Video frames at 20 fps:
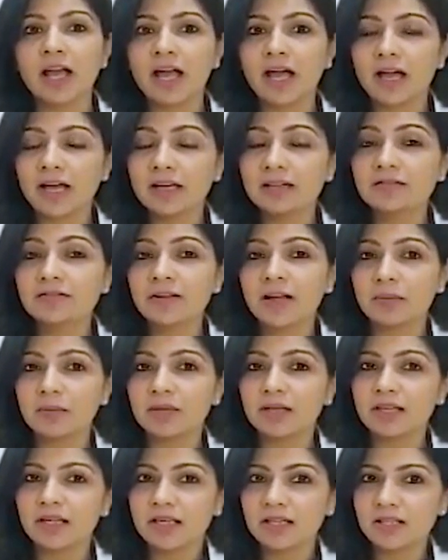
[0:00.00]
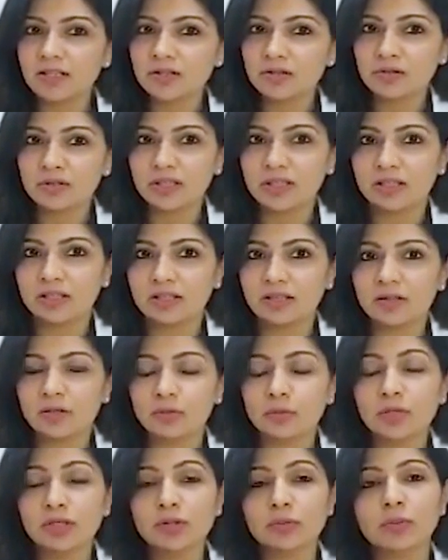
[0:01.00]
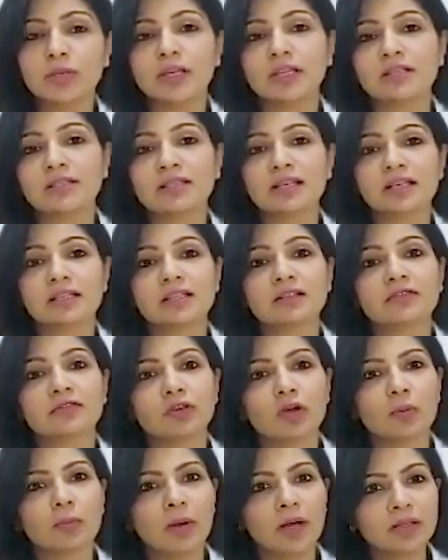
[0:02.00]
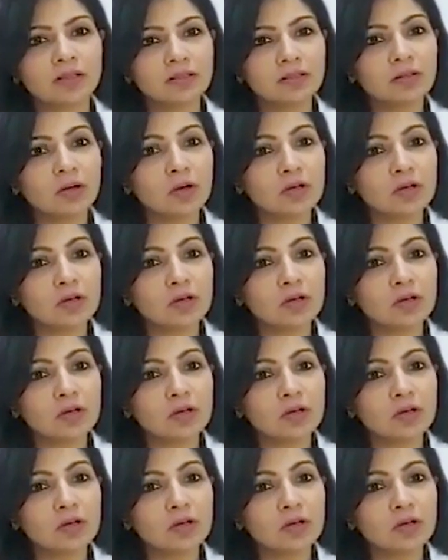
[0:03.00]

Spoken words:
and family history, which means that if your mother